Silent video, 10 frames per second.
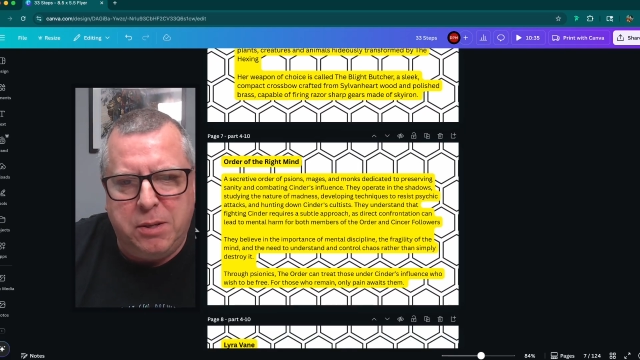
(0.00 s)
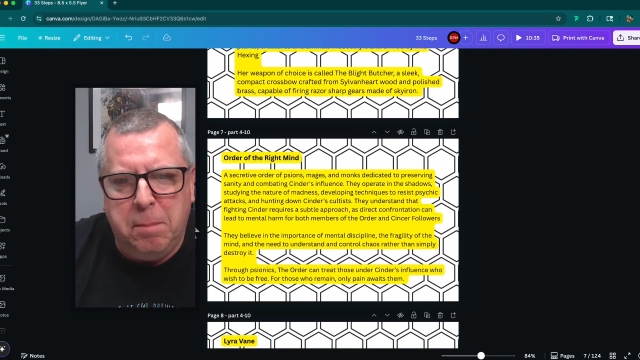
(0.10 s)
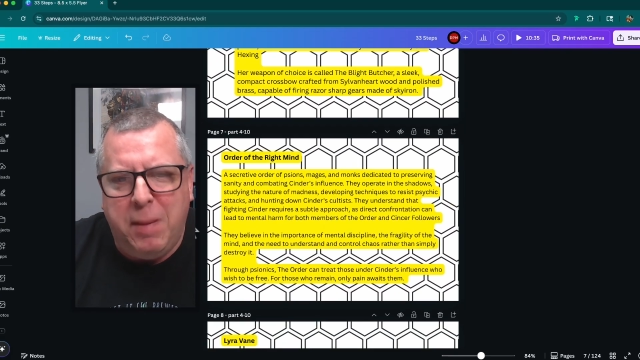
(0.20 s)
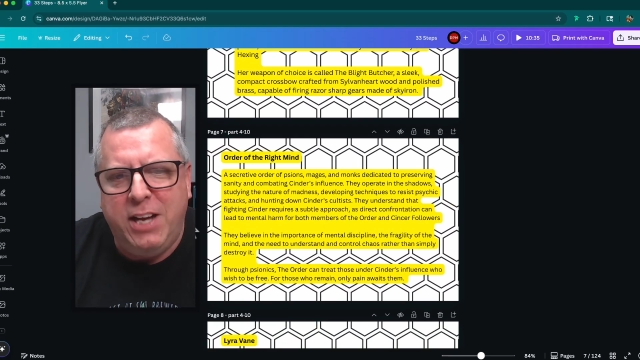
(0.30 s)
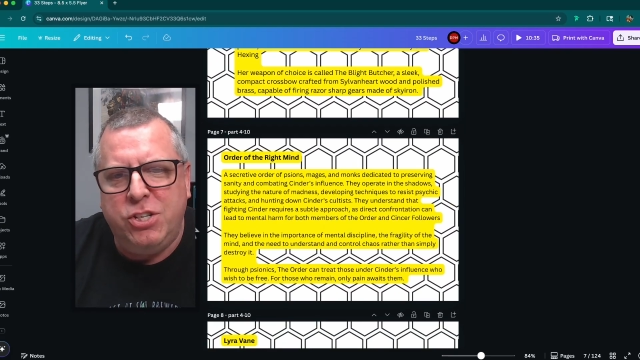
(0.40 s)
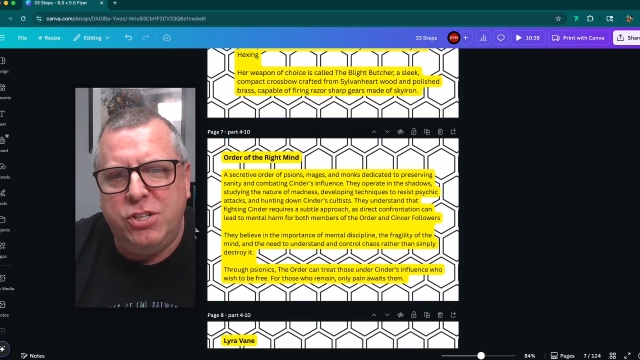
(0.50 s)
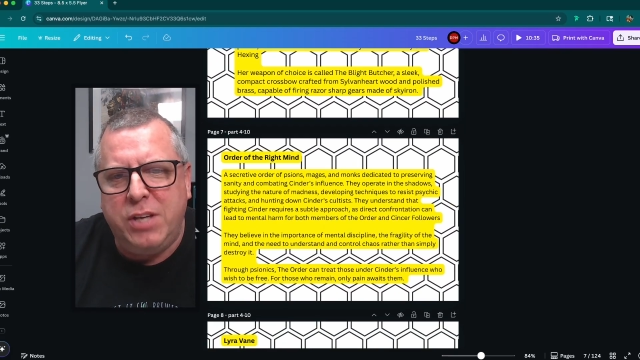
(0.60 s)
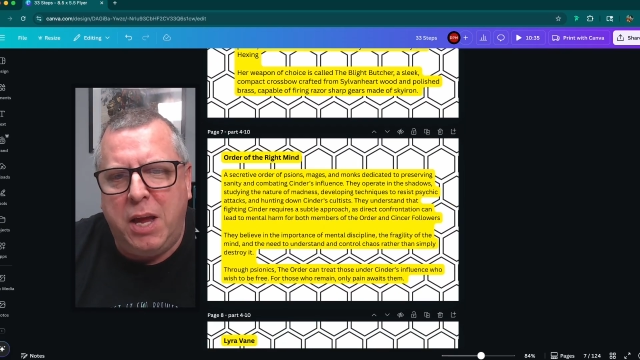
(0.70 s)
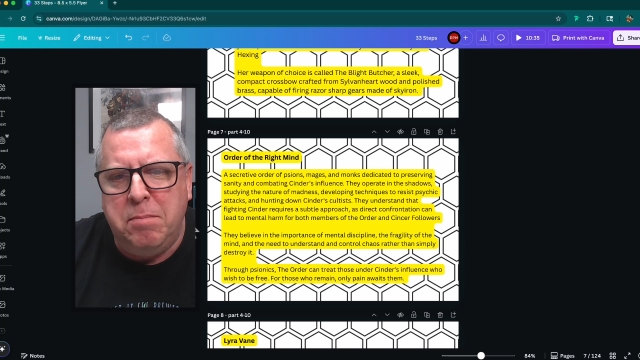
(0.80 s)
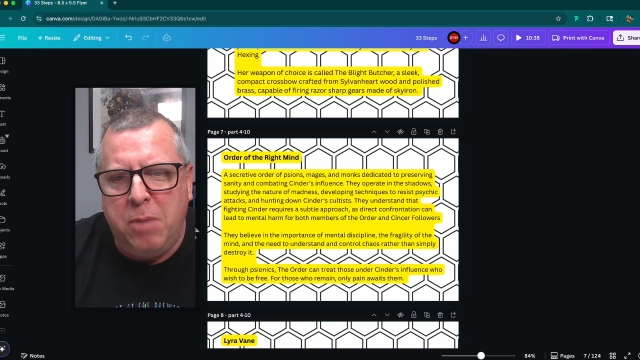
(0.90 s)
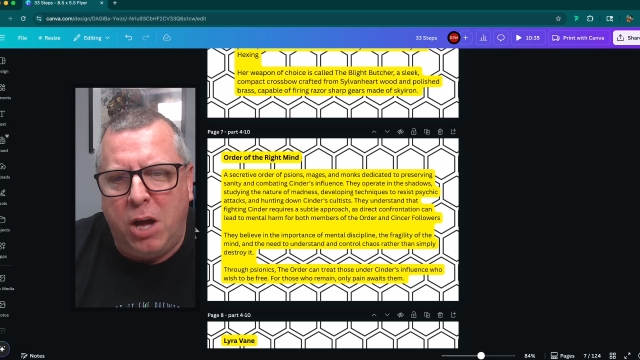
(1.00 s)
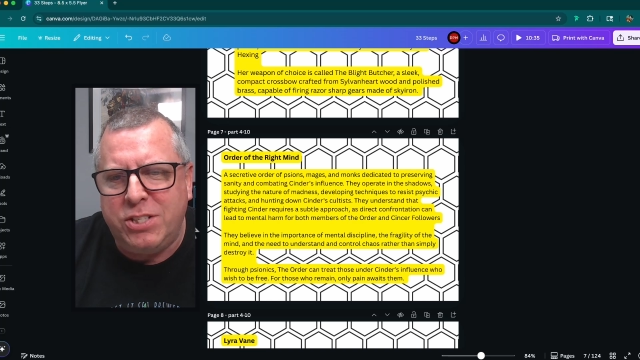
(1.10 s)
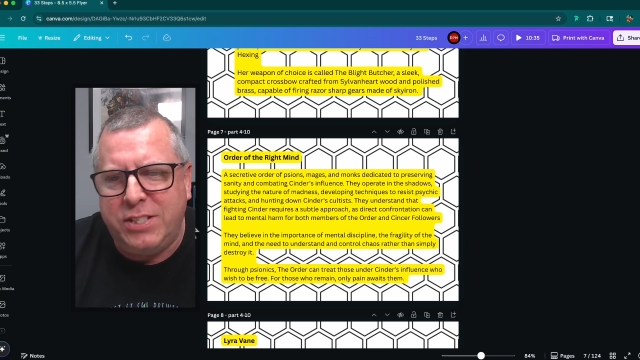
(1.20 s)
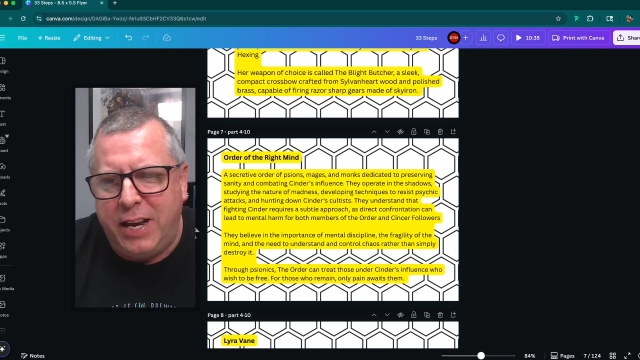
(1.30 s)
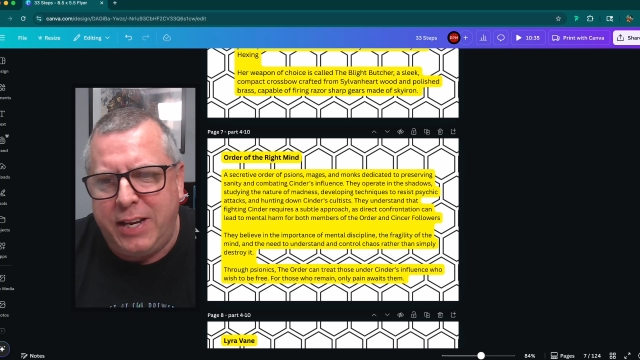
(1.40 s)
mages, and
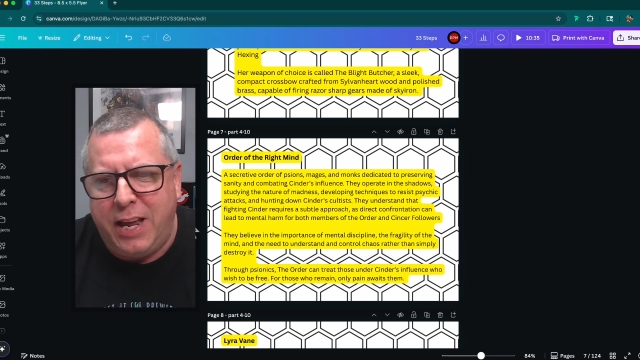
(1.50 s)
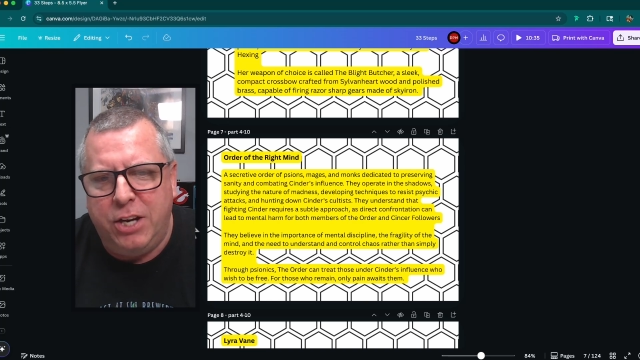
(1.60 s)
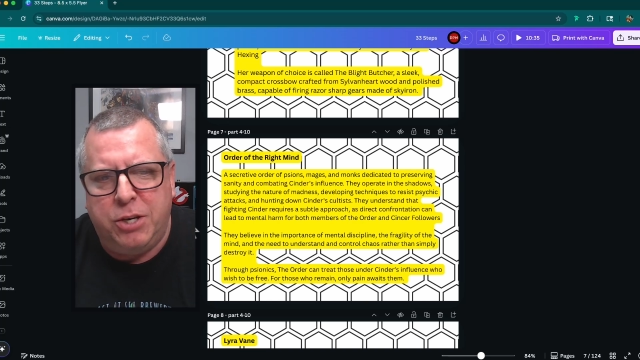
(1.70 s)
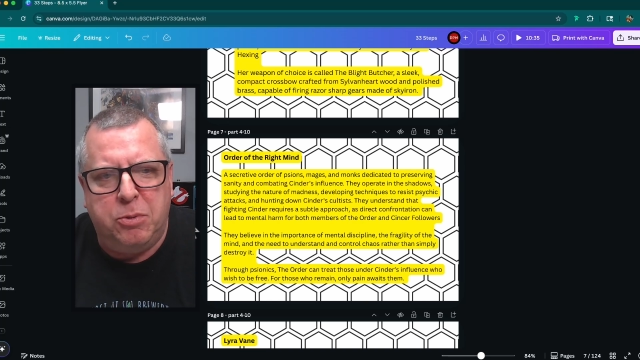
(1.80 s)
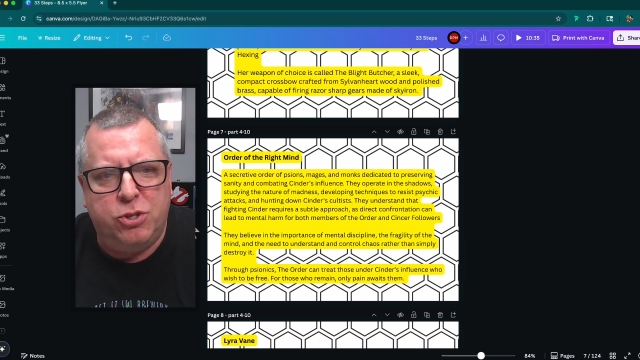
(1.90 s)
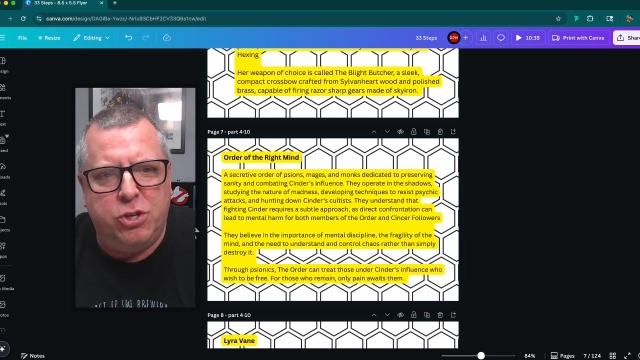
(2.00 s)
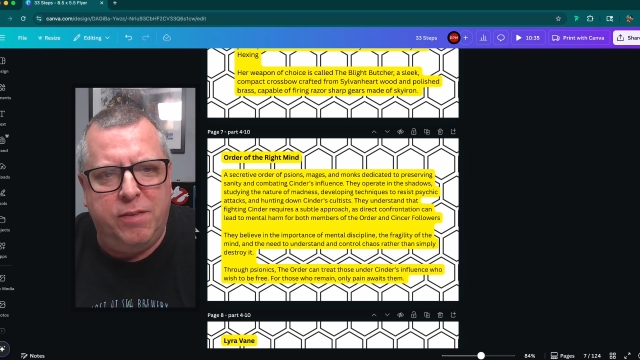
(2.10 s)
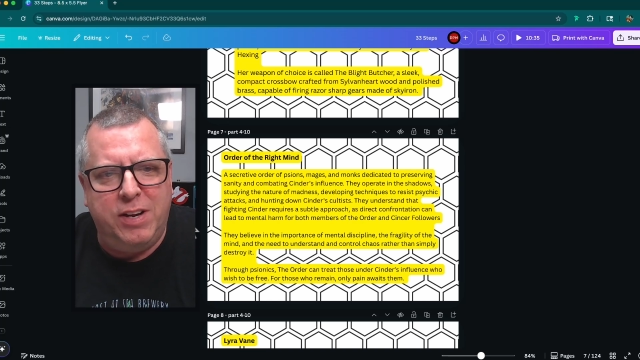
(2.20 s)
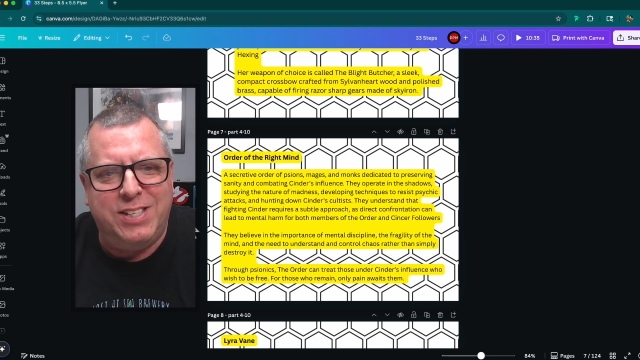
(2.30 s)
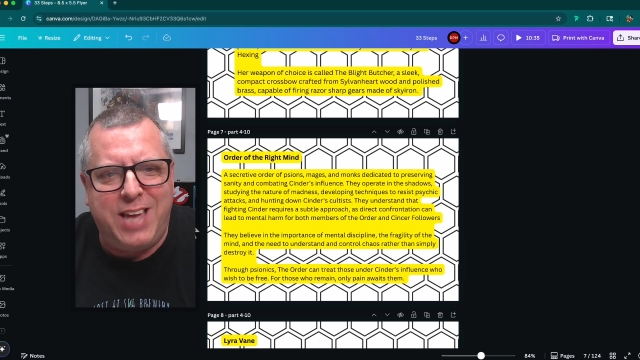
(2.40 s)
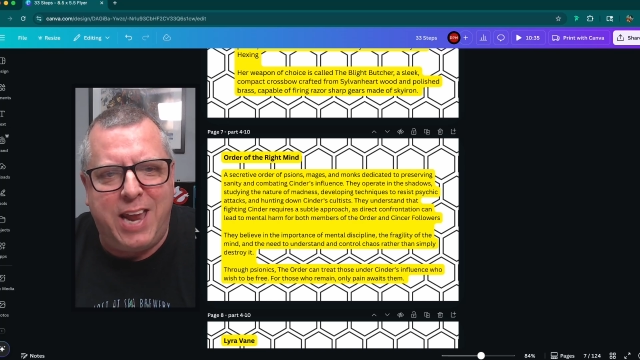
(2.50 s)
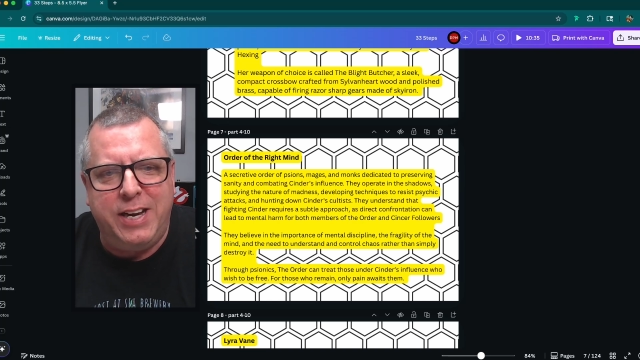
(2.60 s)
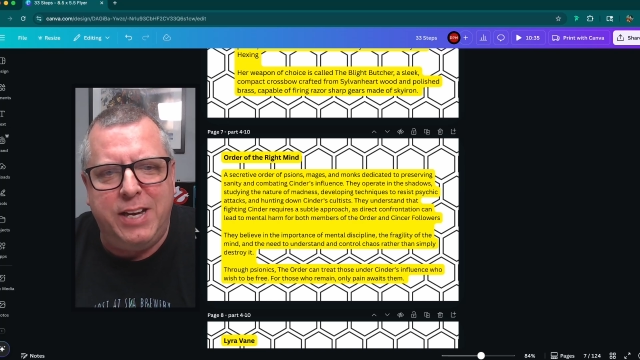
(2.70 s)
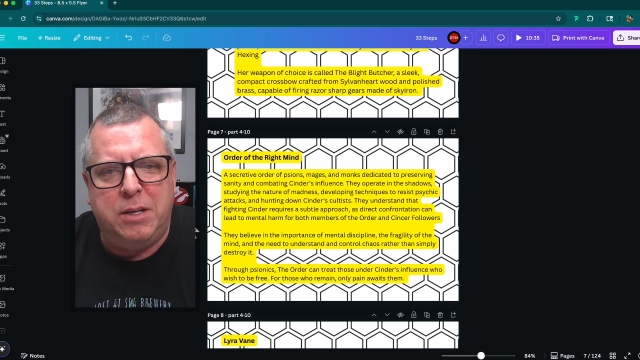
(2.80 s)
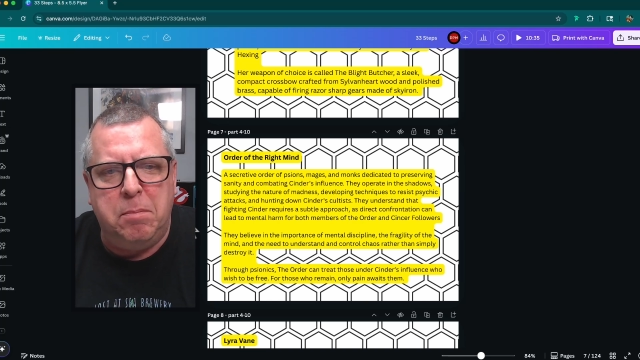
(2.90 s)
monks dedicated to preserving
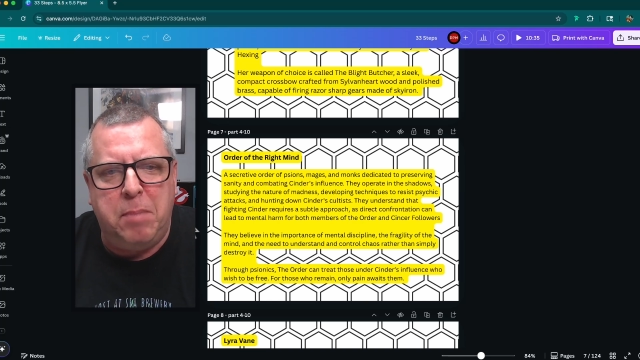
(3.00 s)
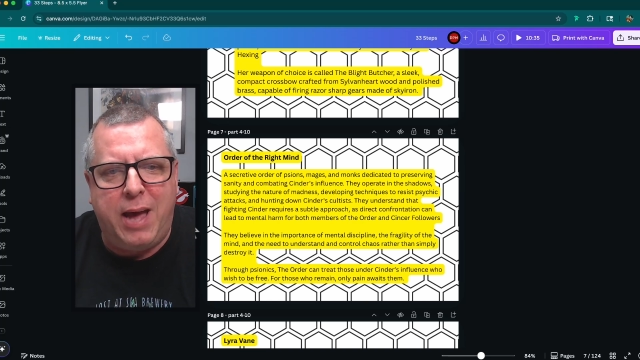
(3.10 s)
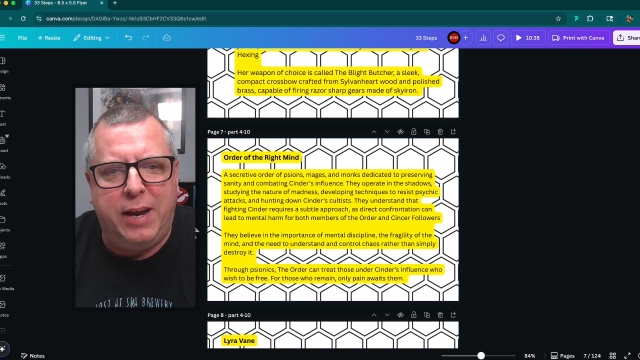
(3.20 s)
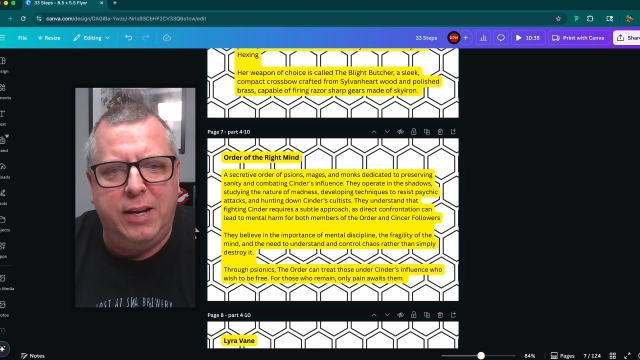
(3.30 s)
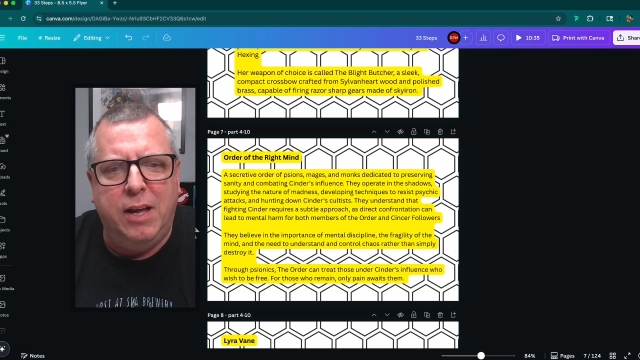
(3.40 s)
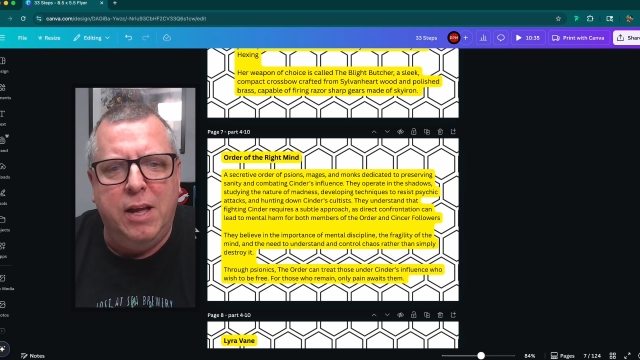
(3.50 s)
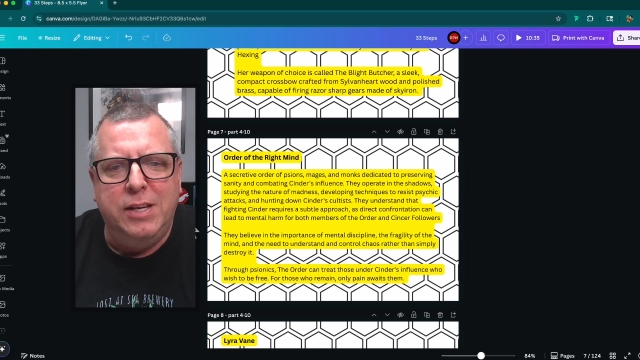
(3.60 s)
sanity and combating